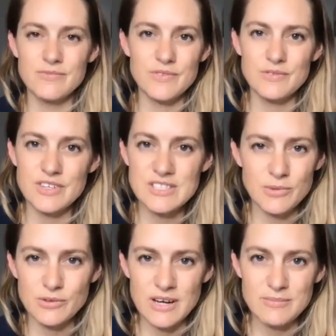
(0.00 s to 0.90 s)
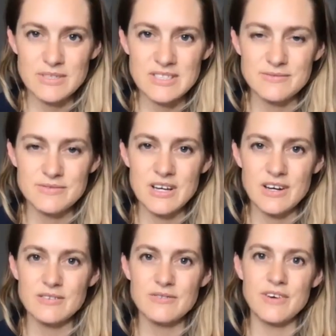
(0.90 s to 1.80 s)
very small numbers
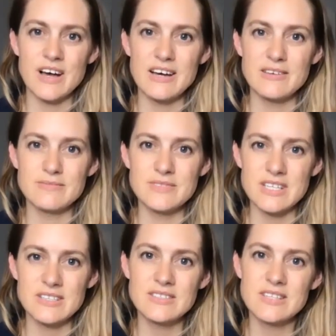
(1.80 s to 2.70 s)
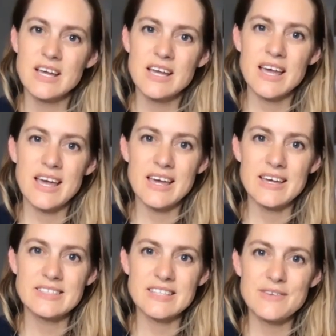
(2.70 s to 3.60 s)
of deaths.
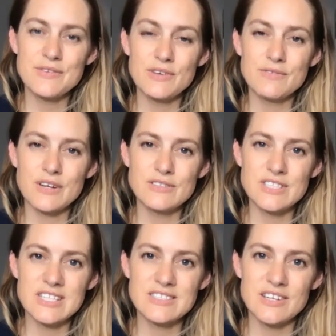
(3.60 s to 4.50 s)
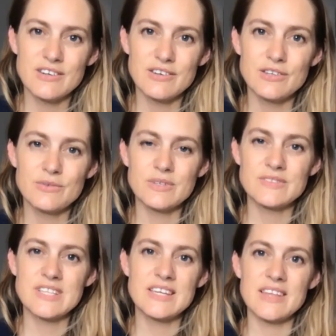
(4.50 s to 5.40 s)
And even of those deaths, I know you would have
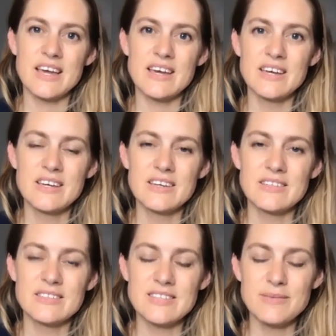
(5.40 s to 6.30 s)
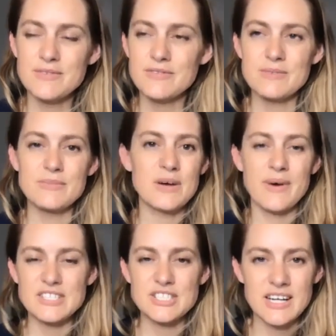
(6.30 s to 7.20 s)
seen that some of them that were
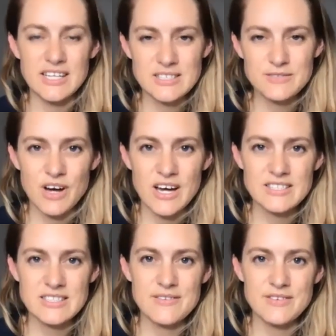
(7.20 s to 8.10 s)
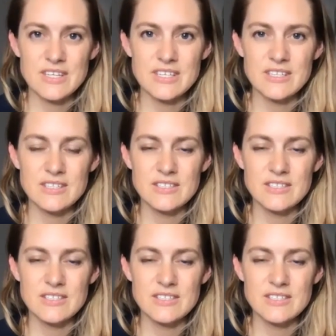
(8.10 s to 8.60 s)
actually classified as having